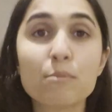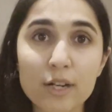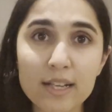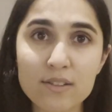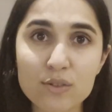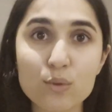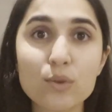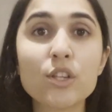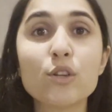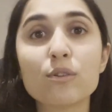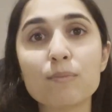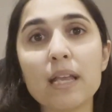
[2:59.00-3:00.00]
soon, you'll
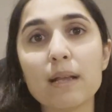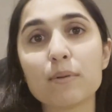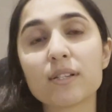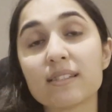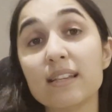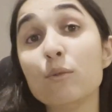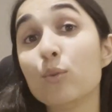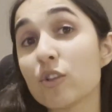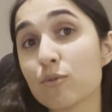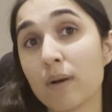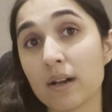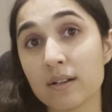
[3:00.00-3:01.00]
be able to see which
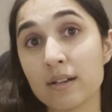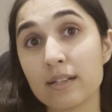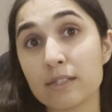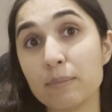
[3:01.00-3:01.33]
button is being